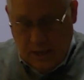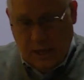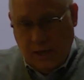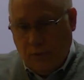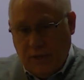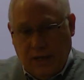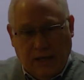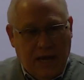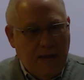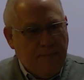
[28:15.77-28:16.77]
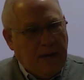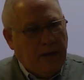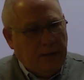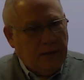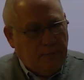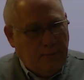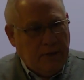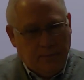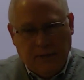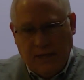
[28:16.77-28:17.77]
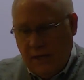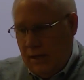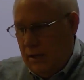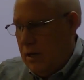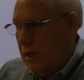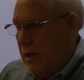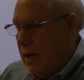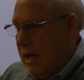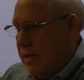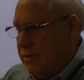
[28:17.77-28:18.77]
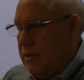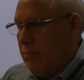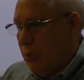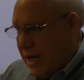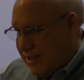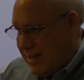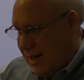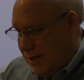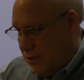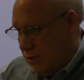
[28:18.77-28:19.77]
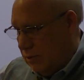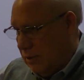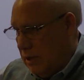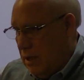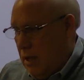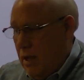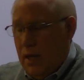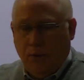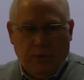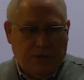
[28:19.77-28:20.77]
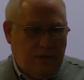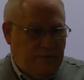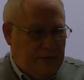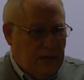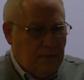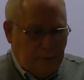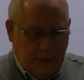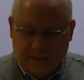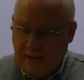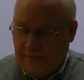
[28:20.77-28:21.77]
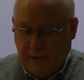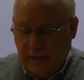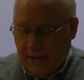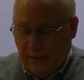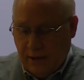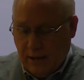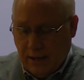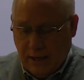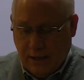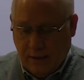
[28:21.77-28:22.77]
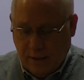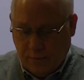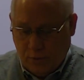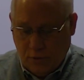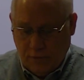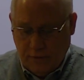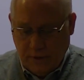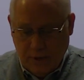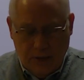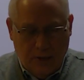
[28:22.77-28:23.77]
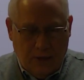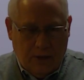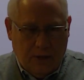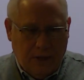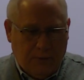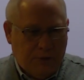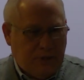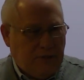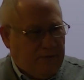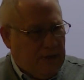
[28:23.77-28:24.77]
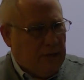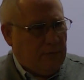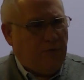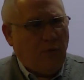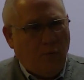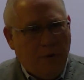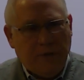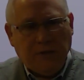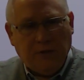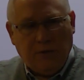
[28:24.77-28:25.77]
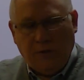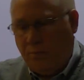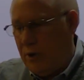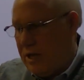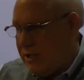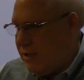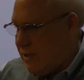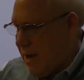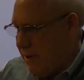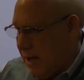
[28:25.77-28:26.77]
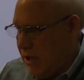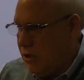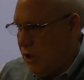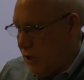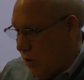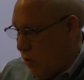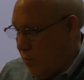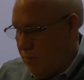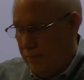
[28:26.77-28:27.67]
And it came out in the beginning as the Breast Angel. It was developed, it's FDA approved. It was developed for women to do breast examination at home.